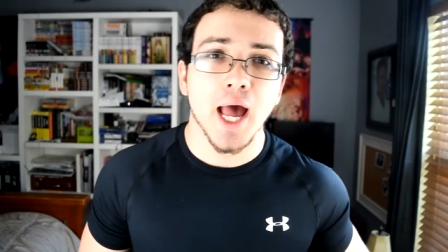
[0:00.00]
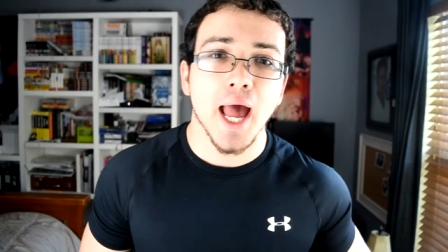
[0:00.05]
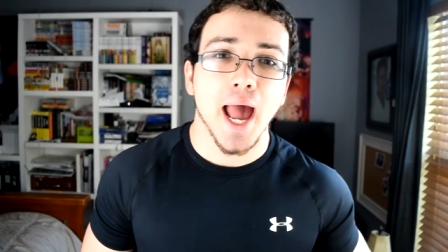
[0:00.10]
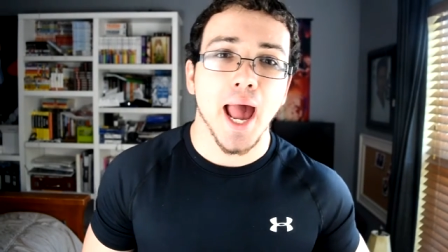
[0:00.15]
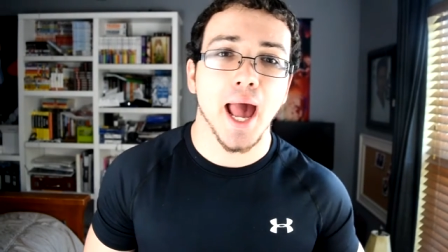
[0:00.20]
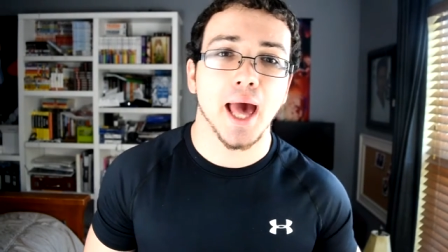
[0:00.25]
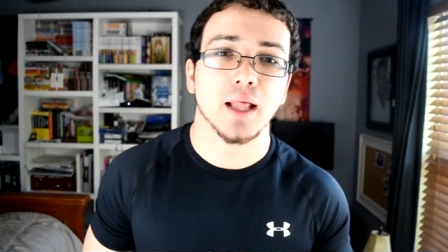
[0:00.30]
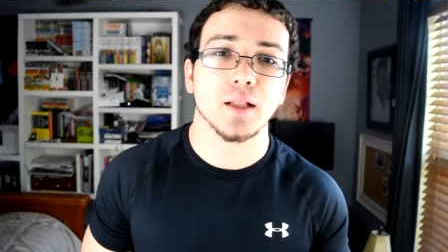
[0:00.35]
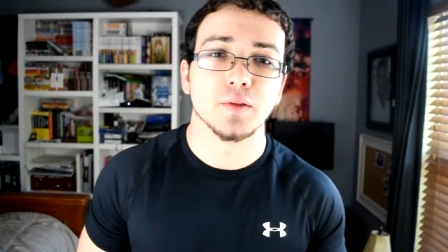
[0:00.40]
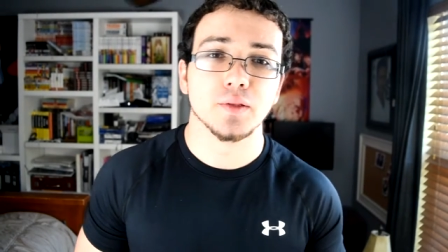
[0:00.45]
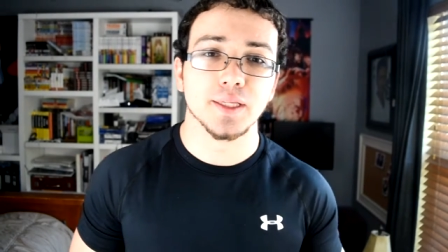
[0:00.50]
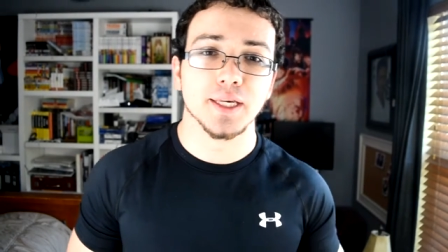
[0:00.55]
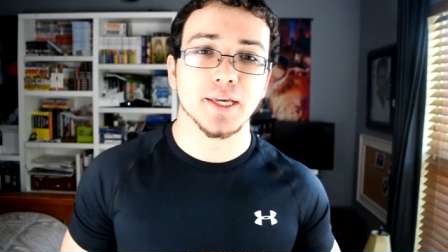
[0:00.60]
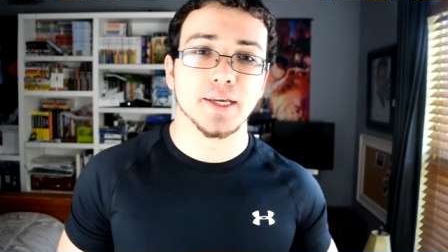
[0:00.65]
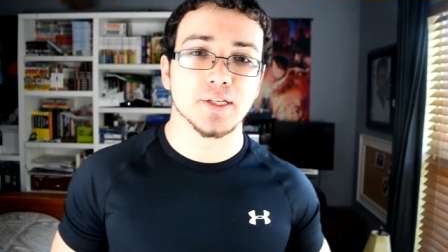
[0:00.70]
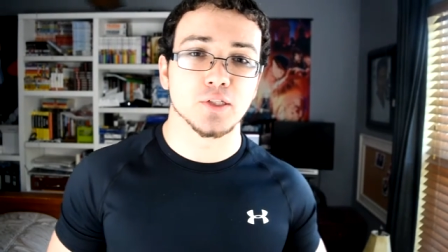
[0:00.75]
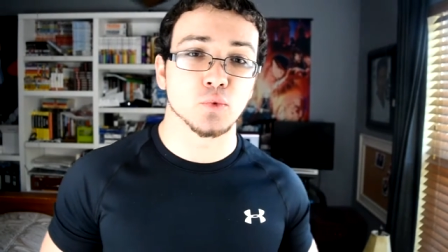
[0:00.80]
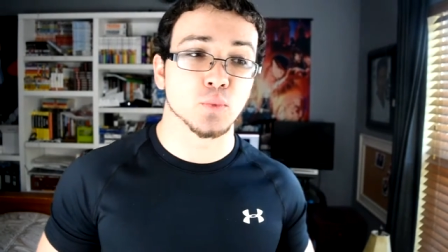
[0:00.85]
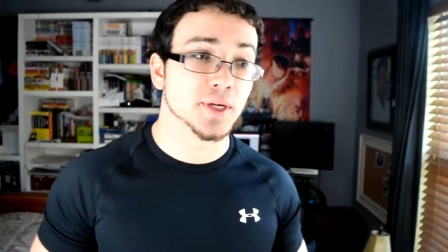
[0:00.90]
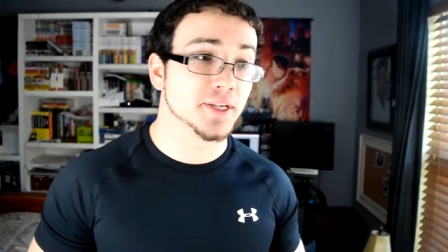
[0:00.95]
at
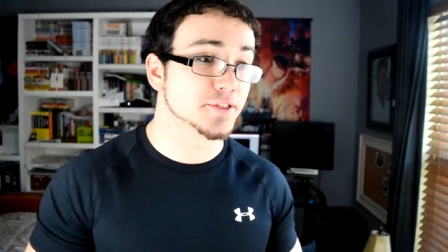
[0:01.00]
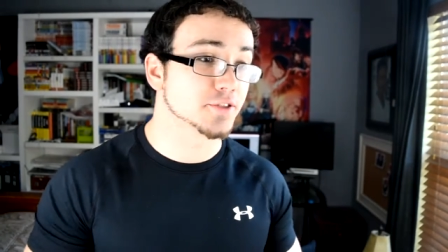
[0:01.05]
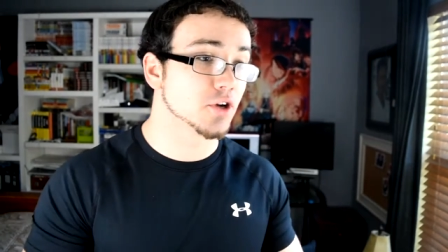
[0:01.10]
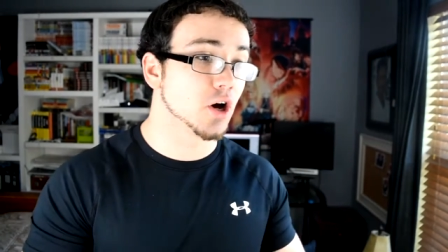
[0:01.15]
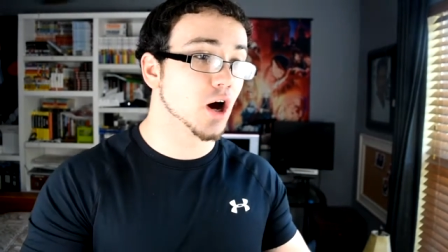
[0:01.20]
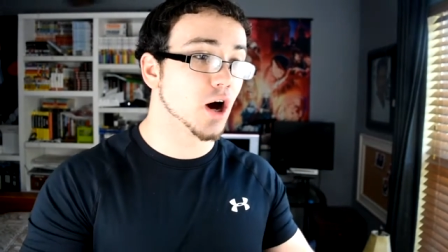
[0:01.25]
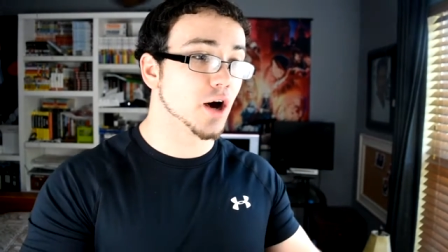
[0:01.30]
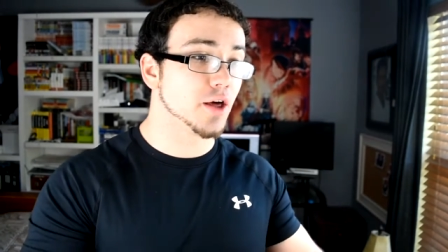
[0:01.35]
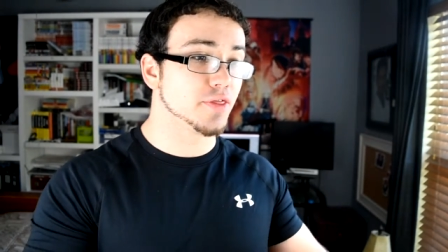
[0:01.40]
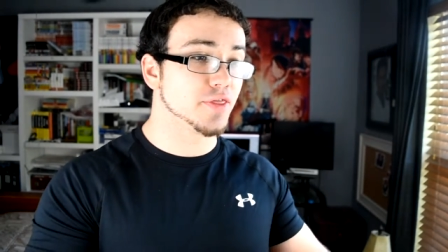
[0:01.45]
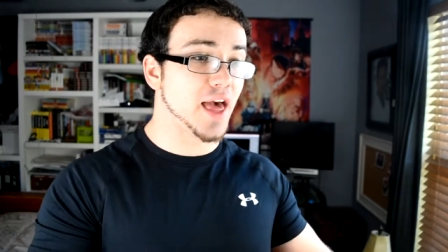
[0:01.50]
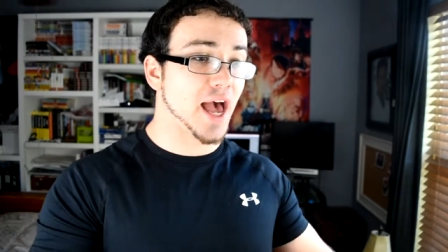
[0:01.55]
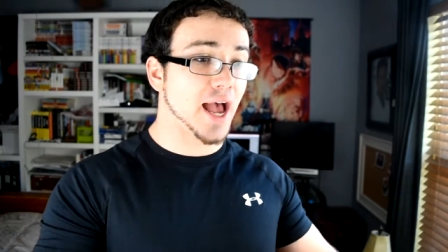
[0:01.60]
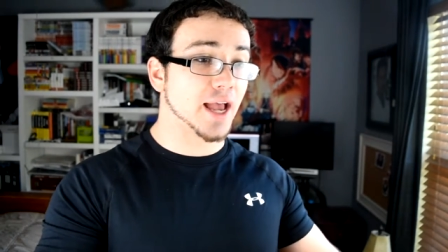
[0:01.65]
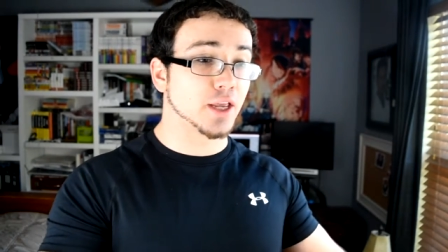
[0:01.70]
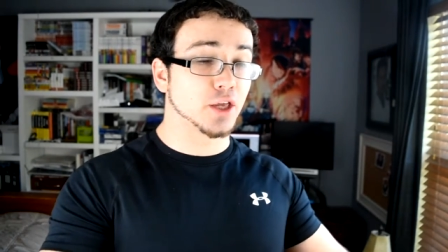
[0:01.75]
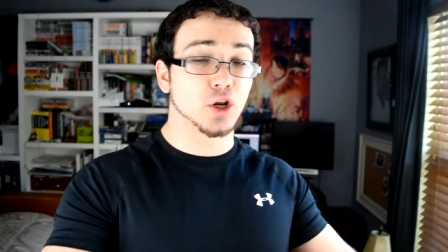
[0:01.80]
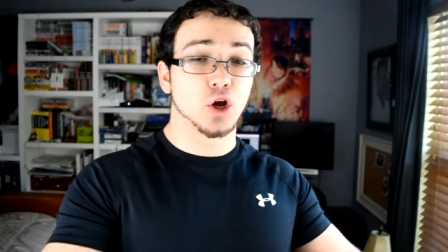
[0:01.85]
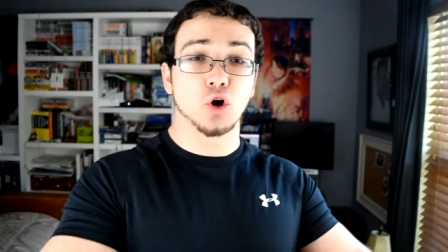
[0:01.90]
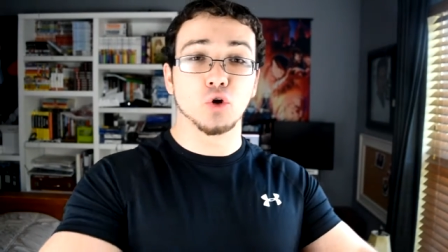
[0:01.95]
least, we saw
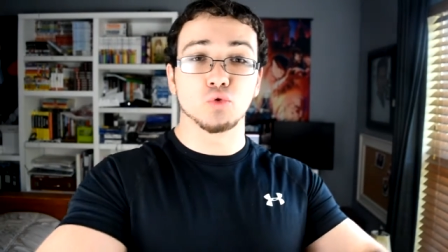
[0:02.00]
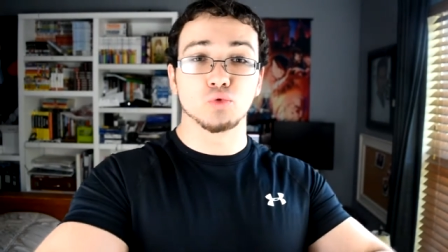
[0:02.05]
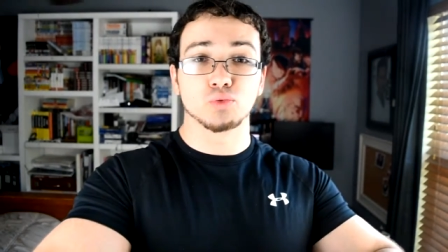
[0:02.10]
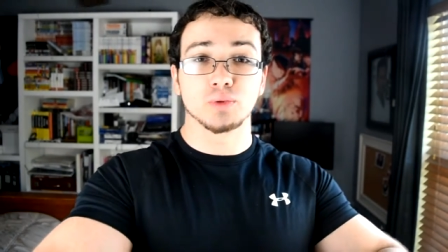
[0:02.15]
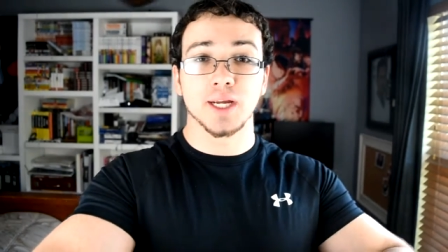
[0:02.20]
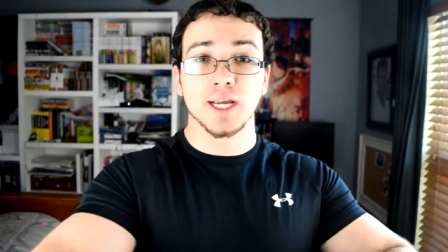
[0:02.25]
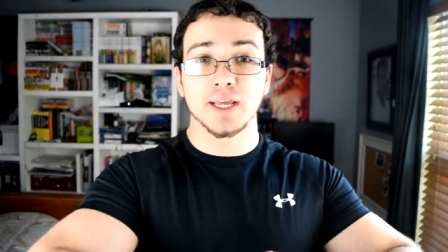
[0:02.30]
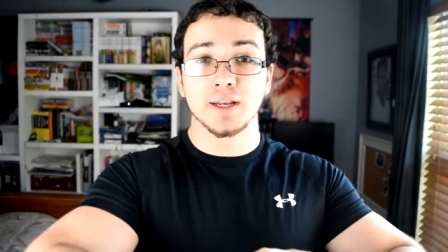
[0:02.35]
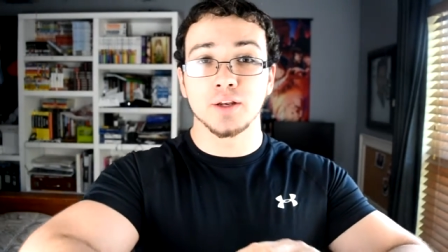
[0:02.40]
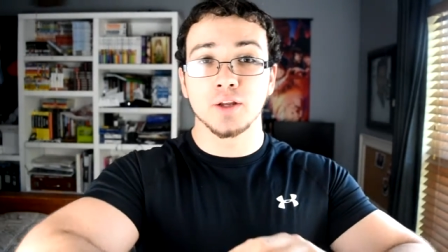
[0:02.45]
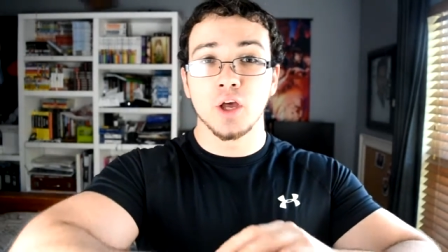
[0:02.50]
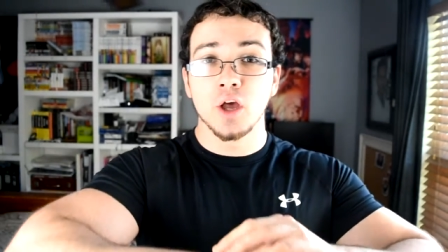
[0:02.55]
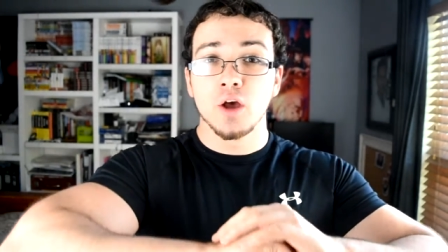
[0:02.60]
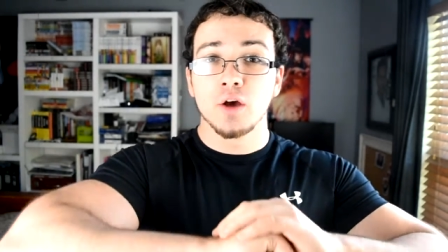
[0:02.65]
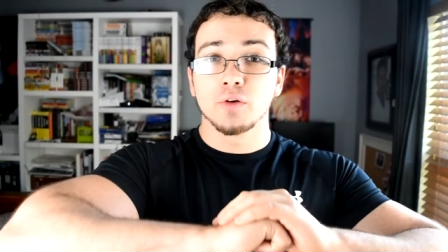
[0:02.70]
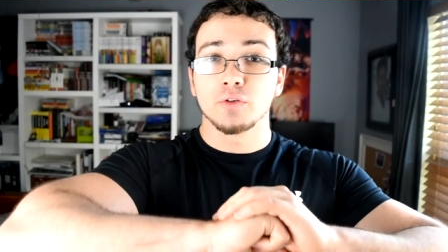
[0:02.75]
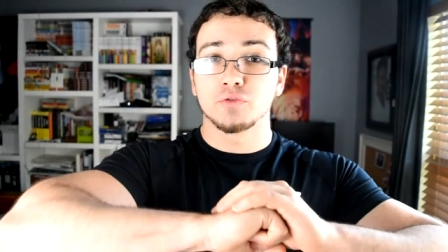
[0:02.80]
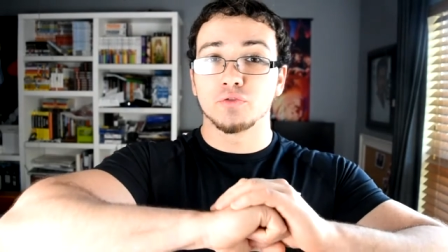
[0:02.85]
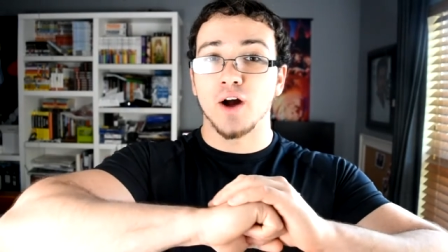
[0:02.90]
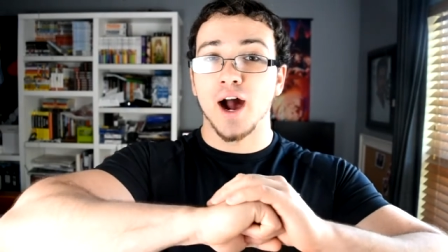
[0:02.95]
that, you know, Rin
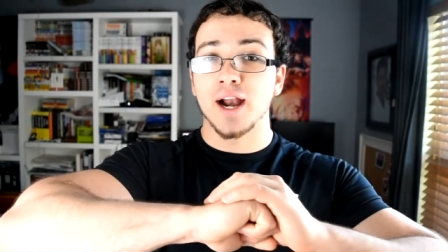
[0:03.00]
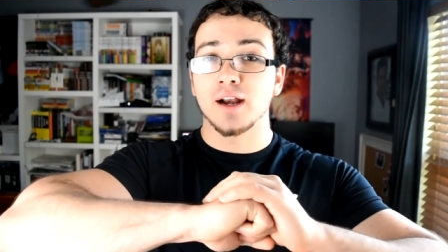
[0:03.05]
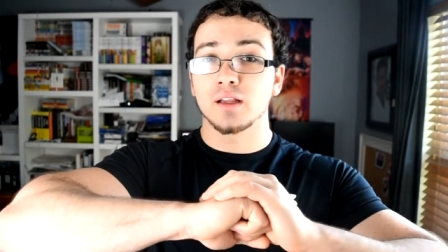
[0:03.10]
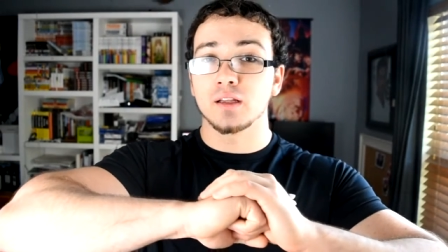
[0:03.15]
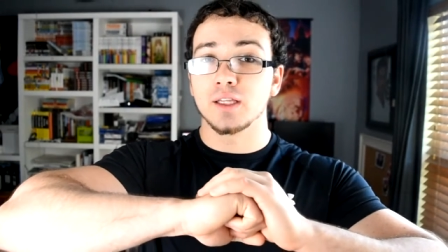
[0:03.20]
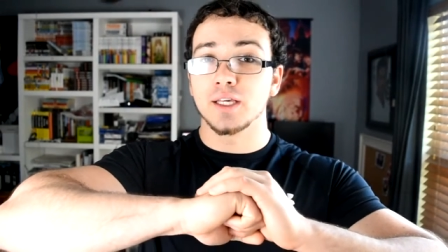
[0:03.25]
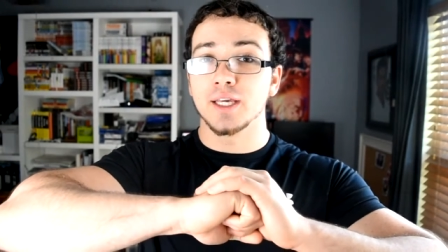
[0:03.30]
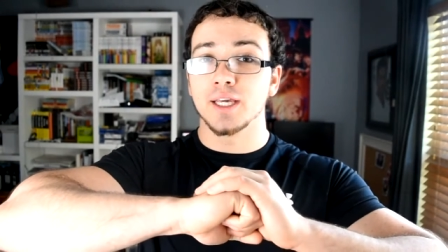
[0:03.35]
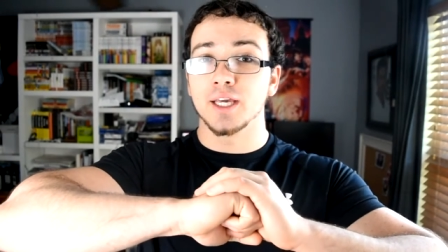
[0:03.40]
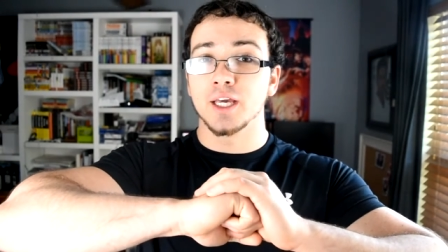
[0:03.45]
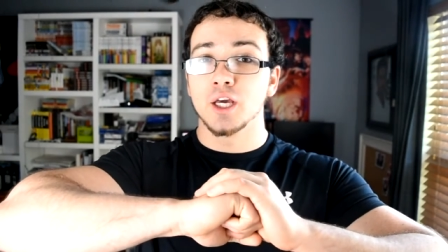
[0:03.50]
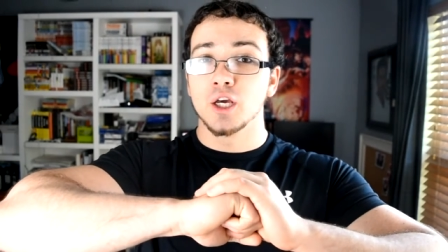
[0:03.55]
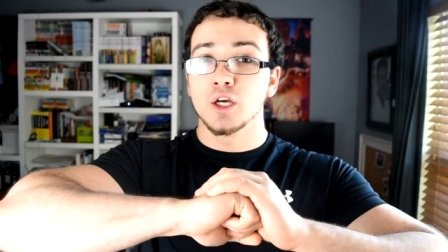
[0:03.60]
finally